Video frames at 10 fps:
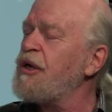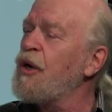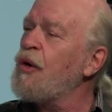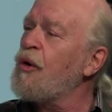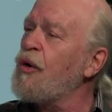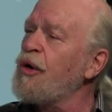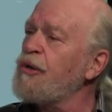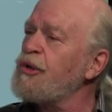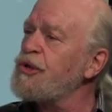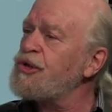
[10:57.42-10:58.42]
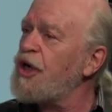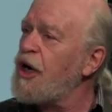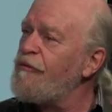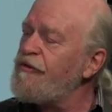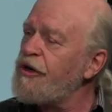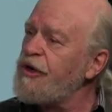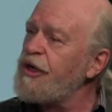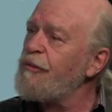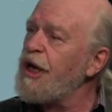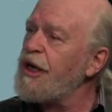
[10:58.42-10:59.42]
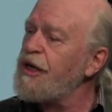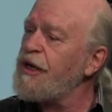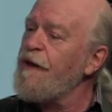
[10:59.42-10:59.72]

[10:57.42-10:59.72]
a horrible job, very demanding.